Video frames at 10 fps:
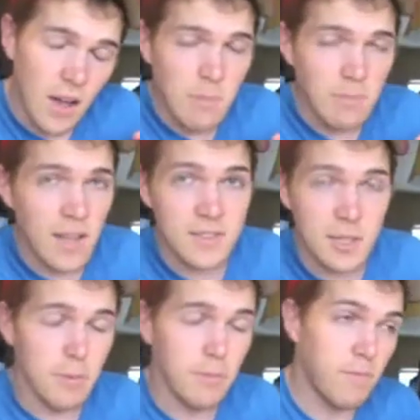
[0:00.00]
I'm not
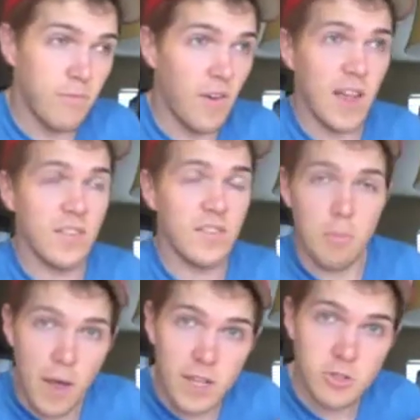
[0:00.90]
some fancy
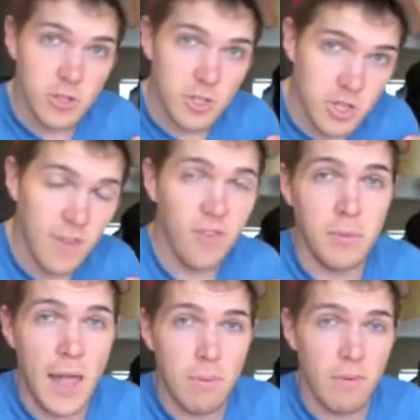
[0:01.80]
pastry chef
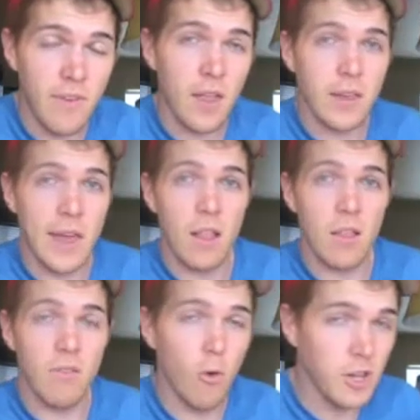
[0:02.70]
from Napa Valley,
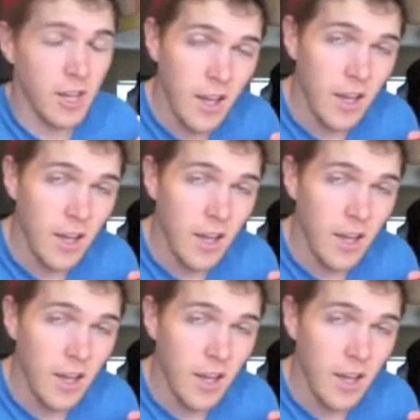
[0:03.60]
California.